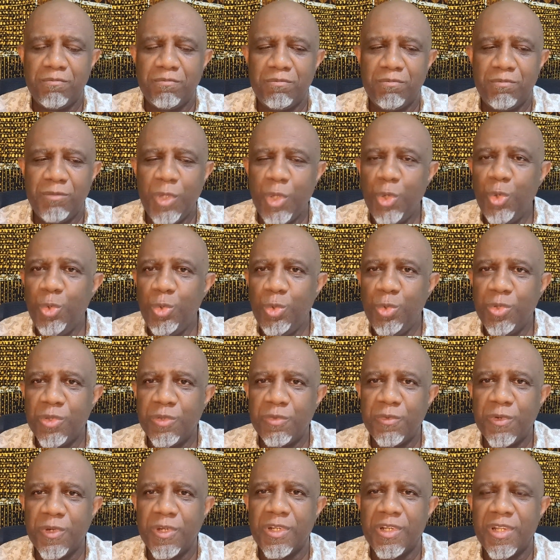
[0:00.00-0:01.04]
News
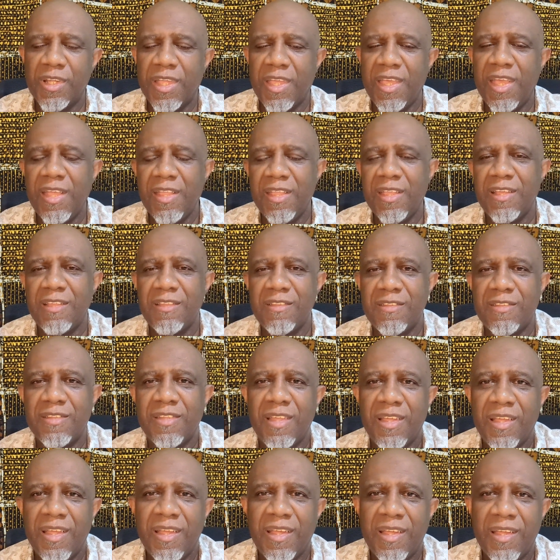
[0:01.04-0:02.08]
for the Kenyans.
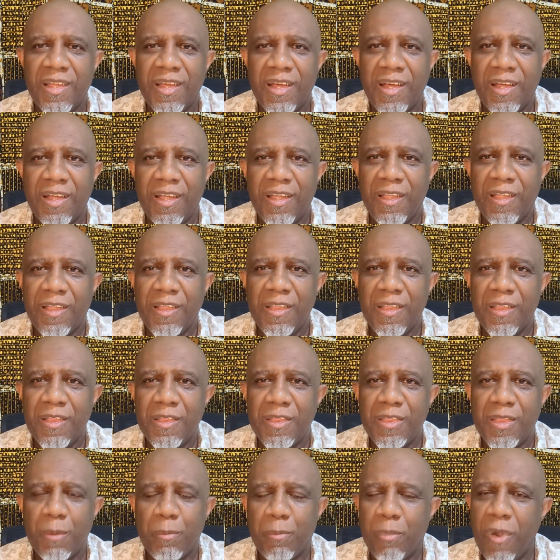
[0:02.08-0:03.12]

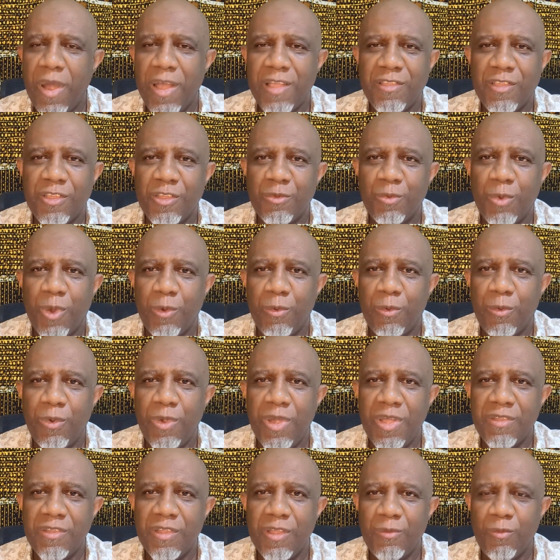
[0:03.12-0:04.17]
The prices were
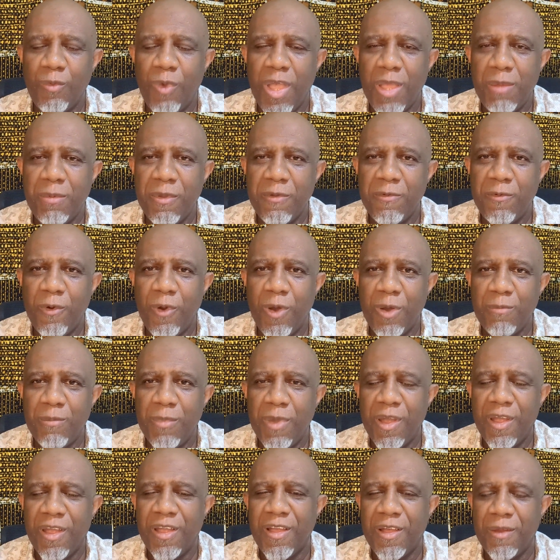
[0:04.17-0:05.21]
risen way before
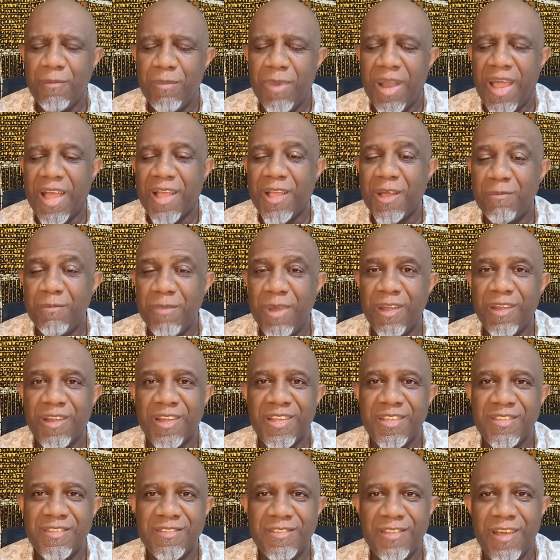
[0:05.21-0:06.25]
Black
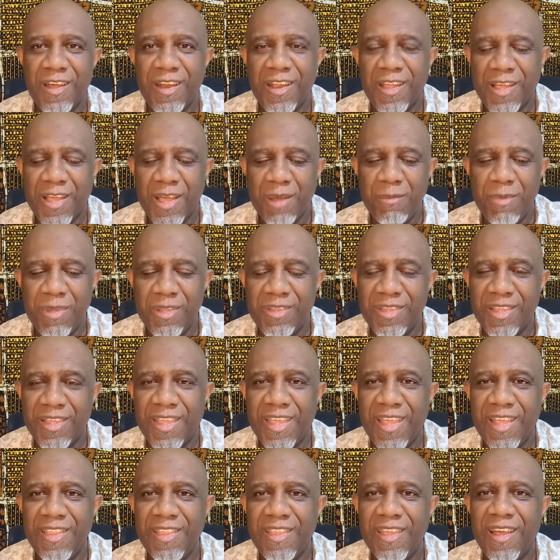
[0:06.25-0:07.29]
Americans started coming to
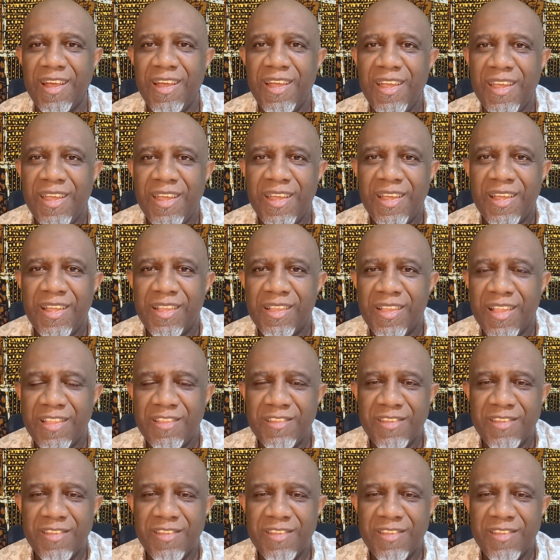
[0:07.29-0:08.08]
Kenya. The